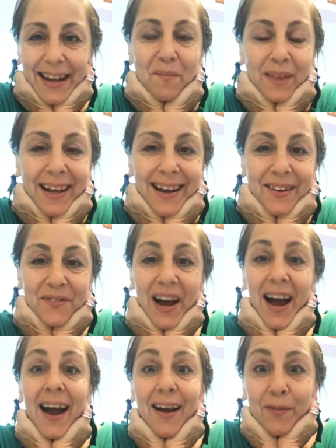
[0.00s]
I'm live.
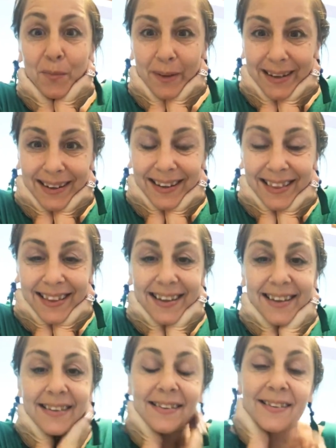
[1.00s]
I haven't been on
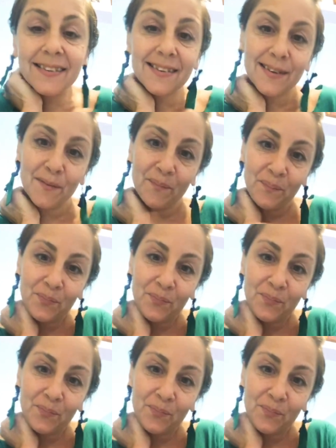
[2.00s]
this